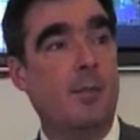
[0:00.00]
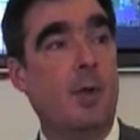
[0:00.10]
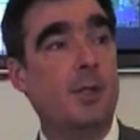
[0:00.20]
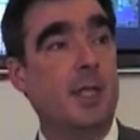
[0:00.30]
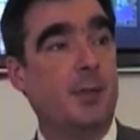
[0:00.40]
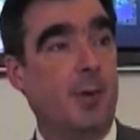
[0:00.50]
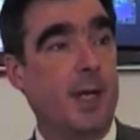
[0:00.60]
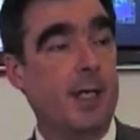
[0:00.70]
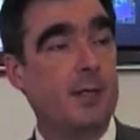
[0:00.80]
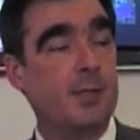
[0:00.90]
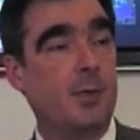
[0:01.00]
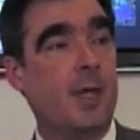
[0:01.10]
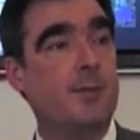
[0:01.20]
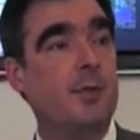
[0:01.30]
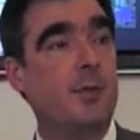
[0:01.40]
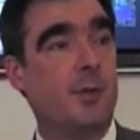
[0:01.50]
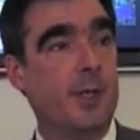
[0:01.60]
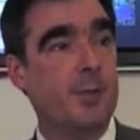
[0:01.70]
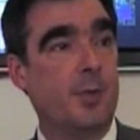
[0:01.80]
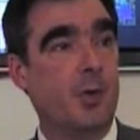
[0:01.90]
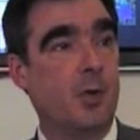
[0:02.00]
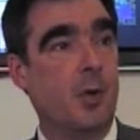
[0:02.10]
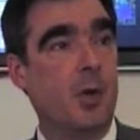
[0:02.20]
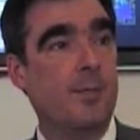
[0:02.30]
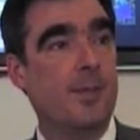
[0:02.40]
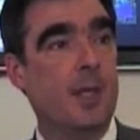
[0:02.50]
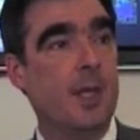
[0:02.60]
multi-threading, so we have 2 threads per core.